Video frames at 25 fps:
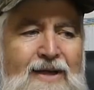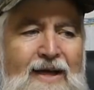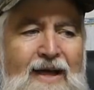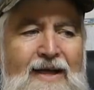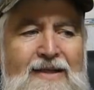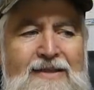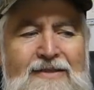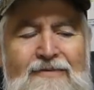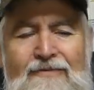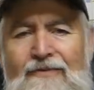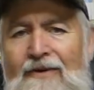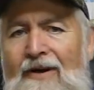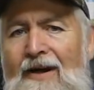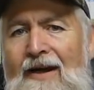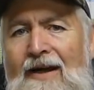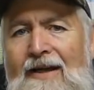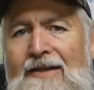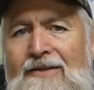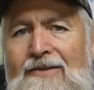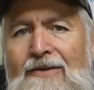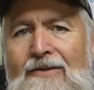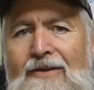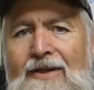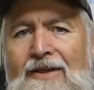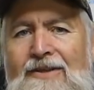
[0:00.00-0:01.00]

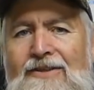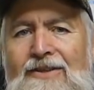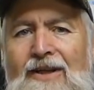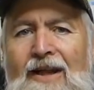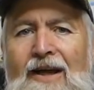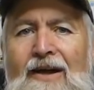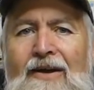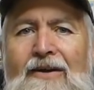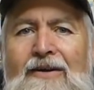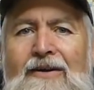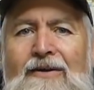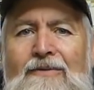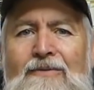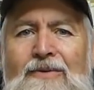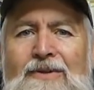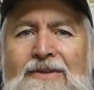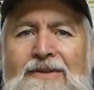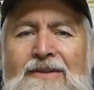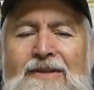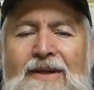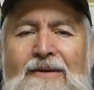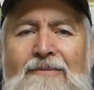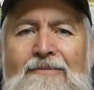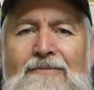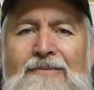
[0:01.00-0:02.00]
catchphrase or their slogan
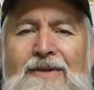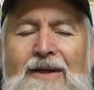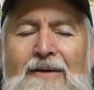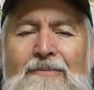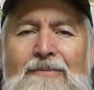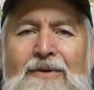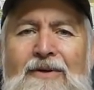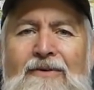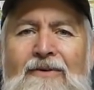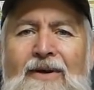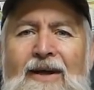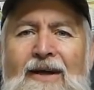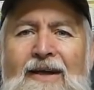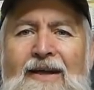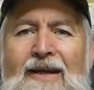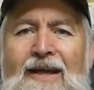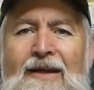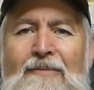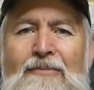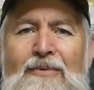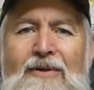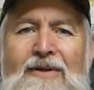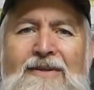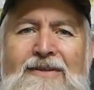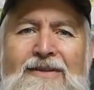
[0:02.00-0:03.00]
was "Come to Great
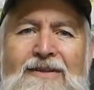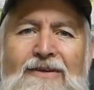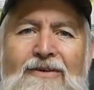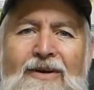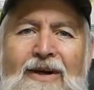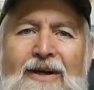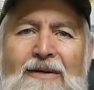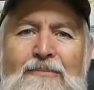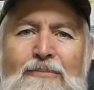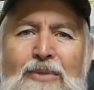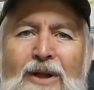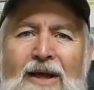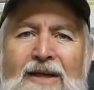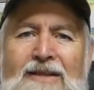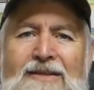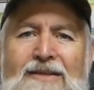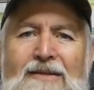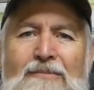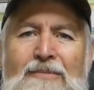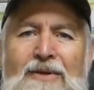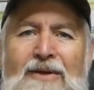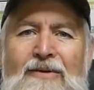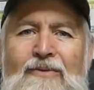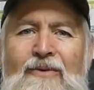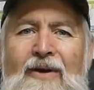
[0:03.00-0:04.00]
Keppel, it's a great place
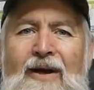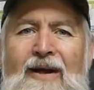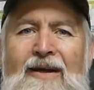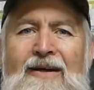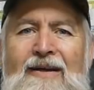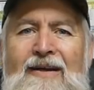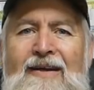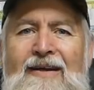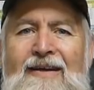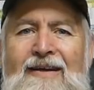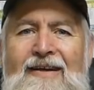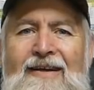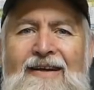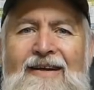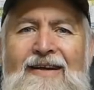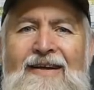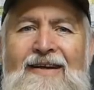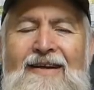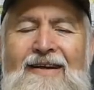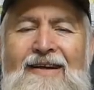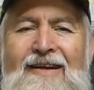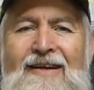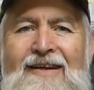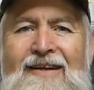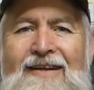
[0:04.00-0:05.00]
to be wrecked."
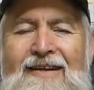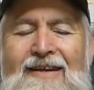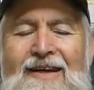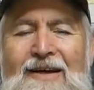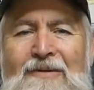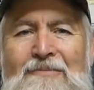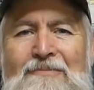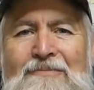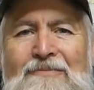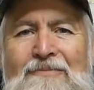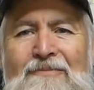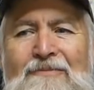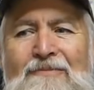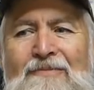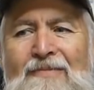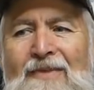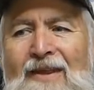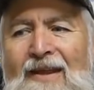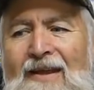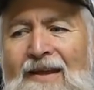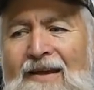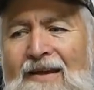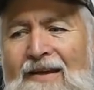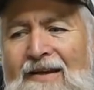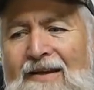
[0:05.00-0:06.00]
And
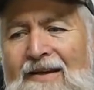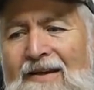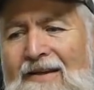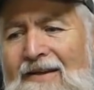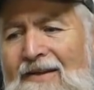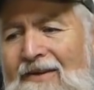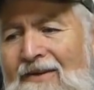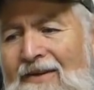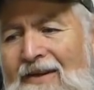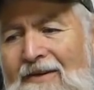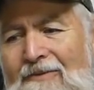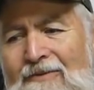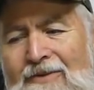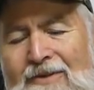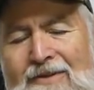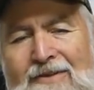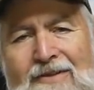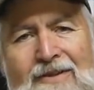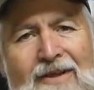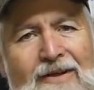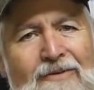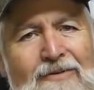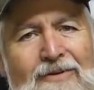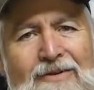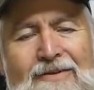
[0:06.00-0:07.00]
look, it
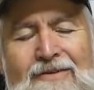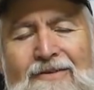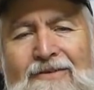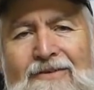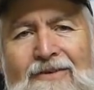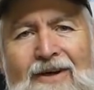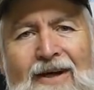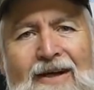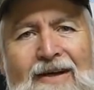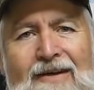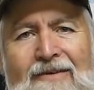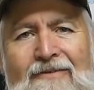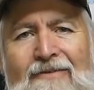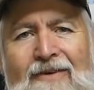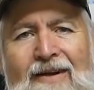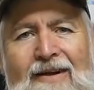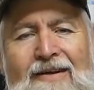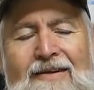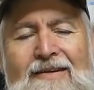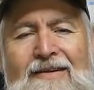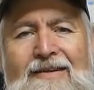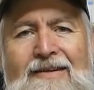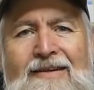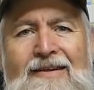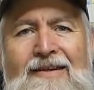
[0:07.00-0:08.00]
was great
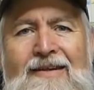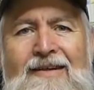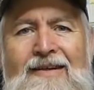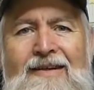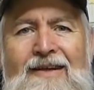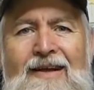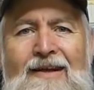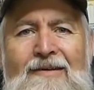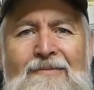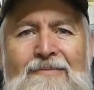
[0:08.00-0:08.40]
fun, and